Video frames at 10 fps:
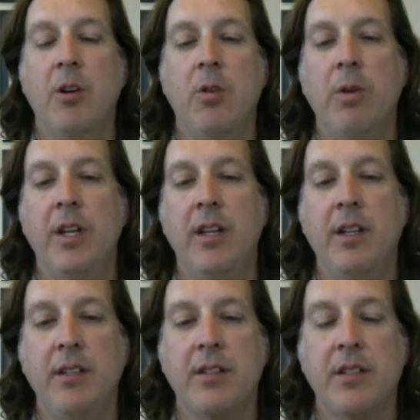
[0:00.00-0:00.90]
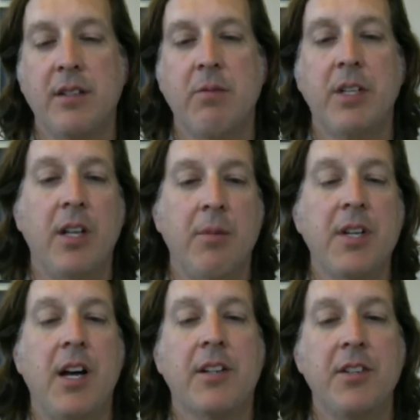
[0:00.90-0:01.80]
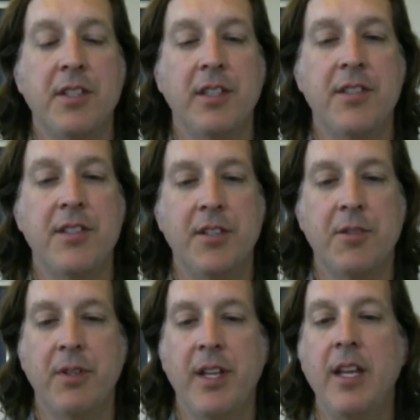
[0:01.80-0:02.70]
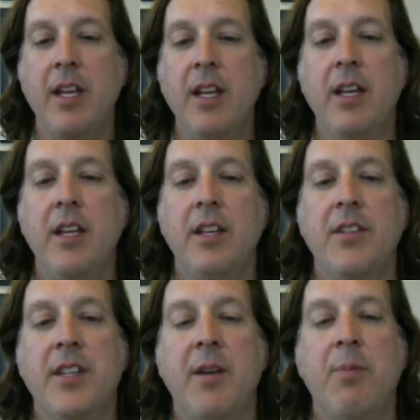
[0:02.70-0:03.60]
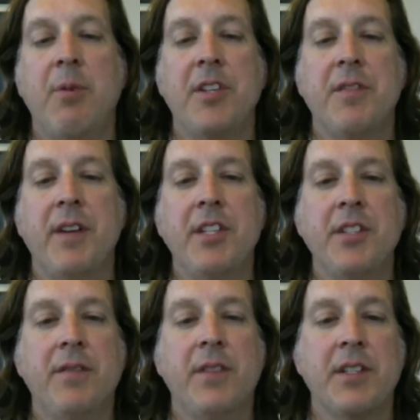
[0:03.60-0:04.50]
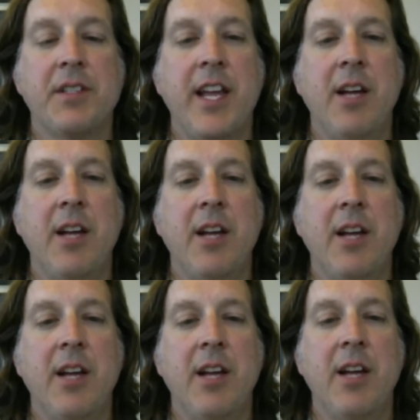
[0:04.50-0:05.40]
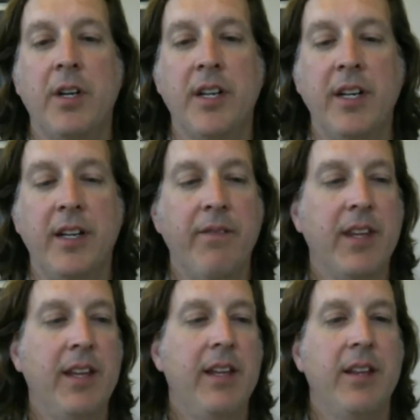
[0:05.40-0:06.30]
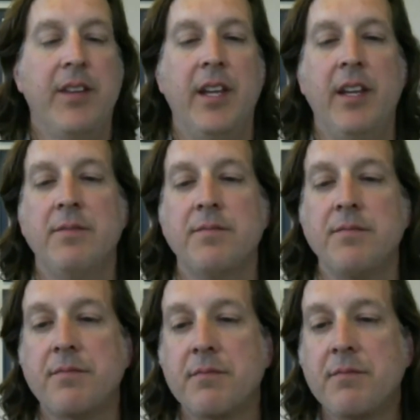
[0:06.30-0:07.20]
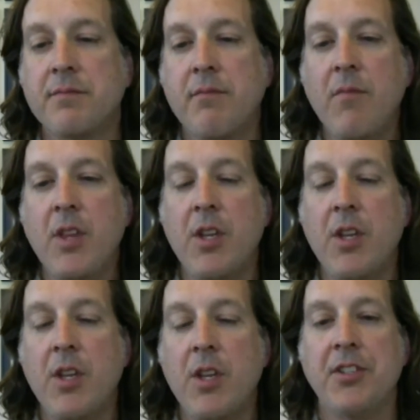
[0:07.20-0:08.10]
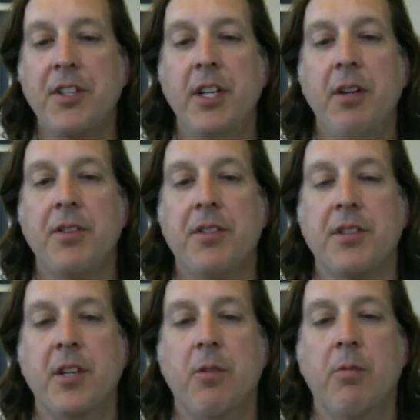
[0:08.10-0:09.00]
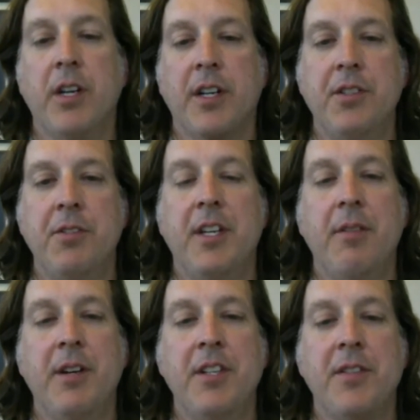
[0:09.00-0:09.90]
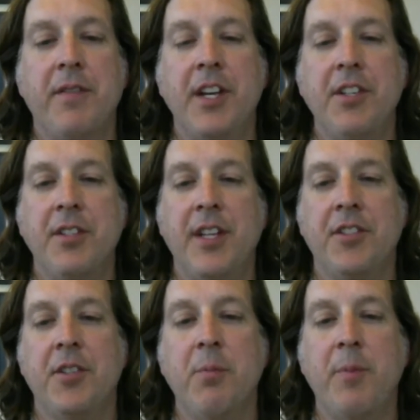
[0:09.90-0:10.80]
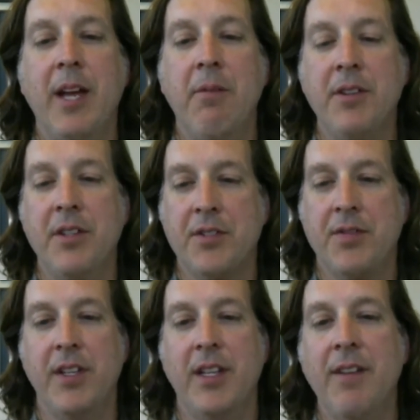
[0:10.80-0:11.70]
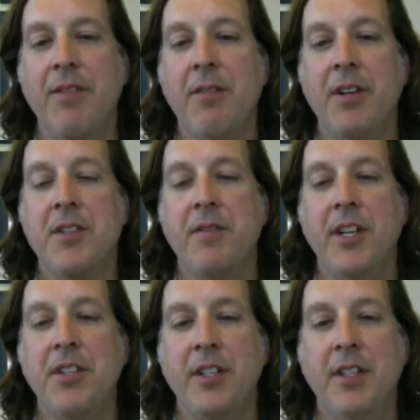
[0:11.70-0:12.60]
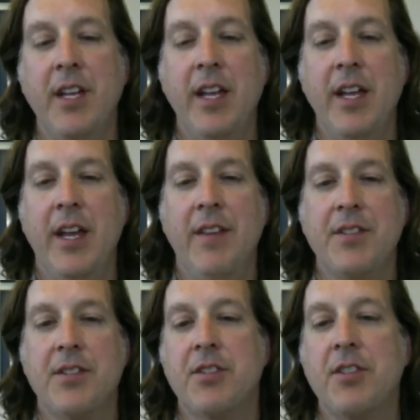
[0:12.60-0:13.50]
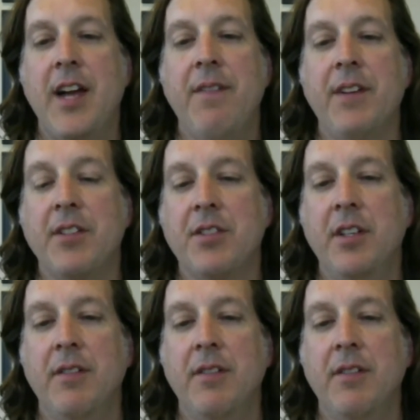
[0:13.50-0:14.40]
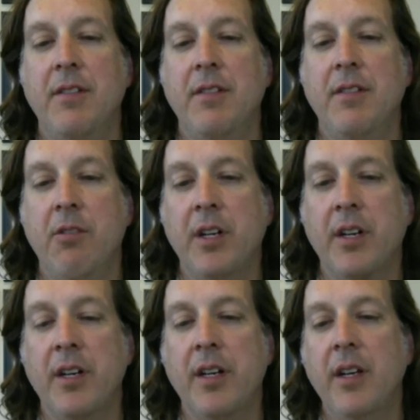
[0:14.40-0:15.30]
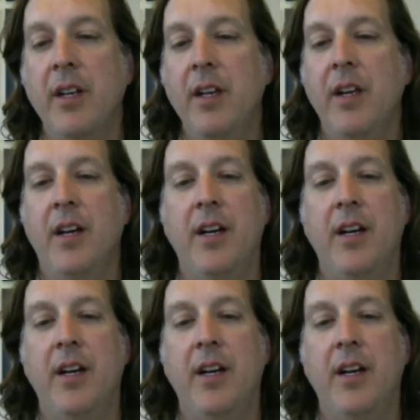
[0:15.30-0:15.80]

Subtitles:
And so when we call them talkers and listeners, when they set up a reservation, for example, and start working, then you actually know this is going to work, because you get a reservation, that's your bandwidth, it's for the life of the reservation, and this traffic is going to flow and work.